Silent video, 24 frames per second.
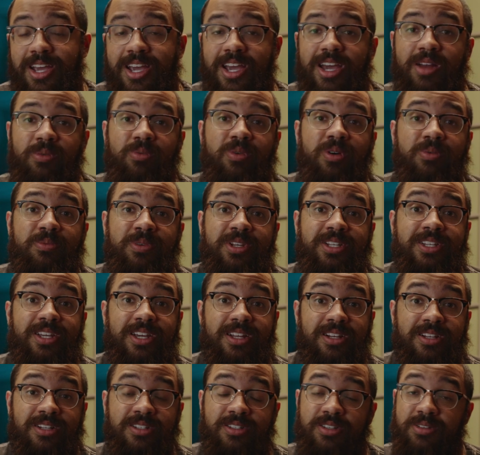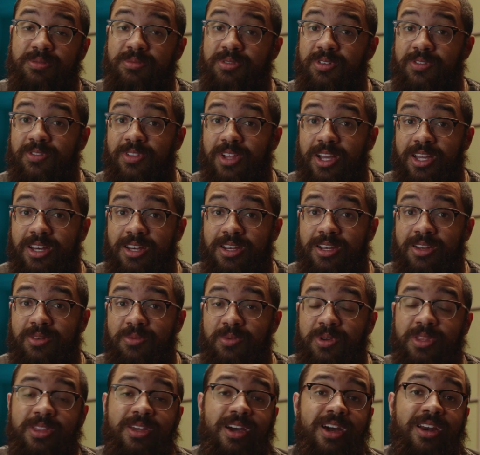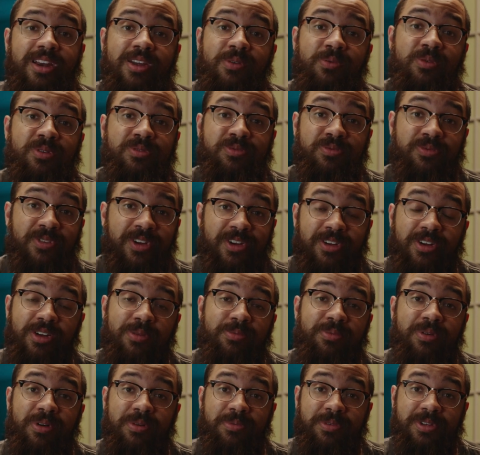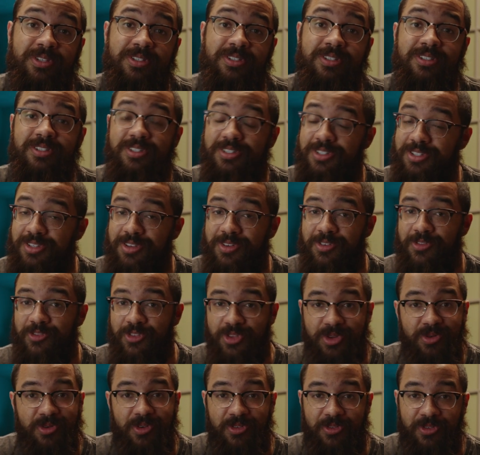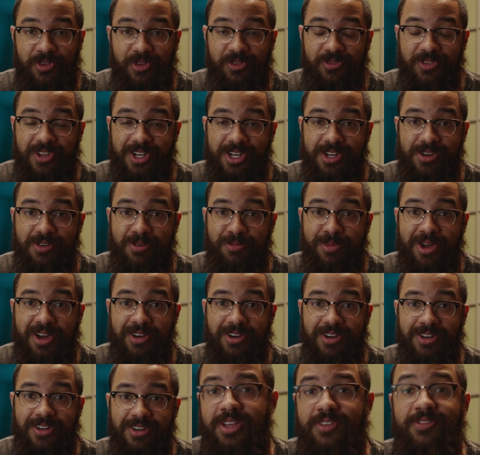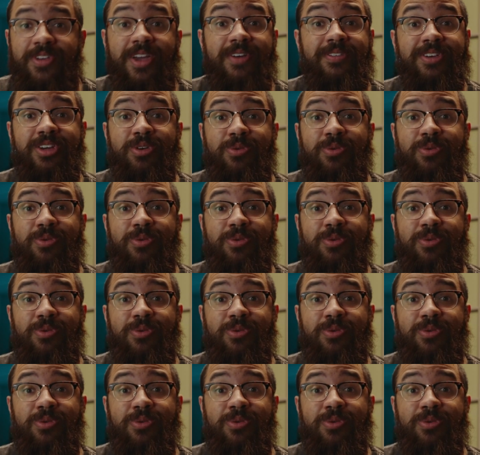and what we did in terms of lighting, we thought it was very appropriate to just do a full video about it. If you have any